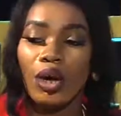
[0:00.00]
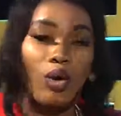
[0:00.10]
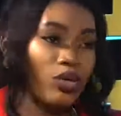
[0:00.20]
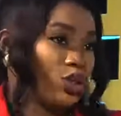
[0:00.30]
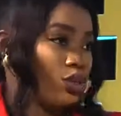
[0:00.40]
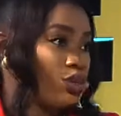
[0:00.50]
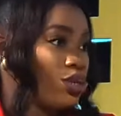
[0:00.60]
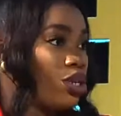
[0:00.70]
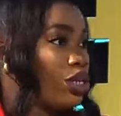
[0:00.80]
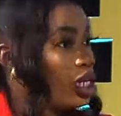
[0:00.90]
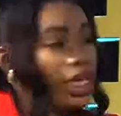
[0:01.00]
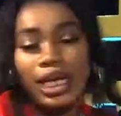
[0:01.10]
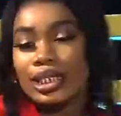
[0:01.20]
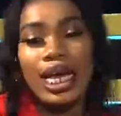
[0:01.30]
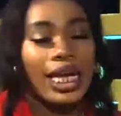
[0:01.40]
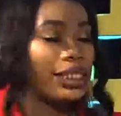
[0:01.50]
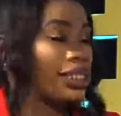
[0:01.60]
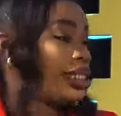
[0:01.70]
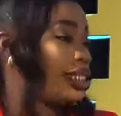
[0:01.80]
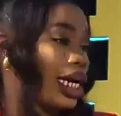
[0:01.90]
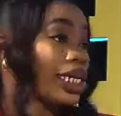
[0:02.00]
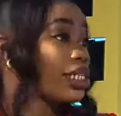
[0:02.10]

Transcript: go to. It's your fail-proof yes, outfit. Exactly.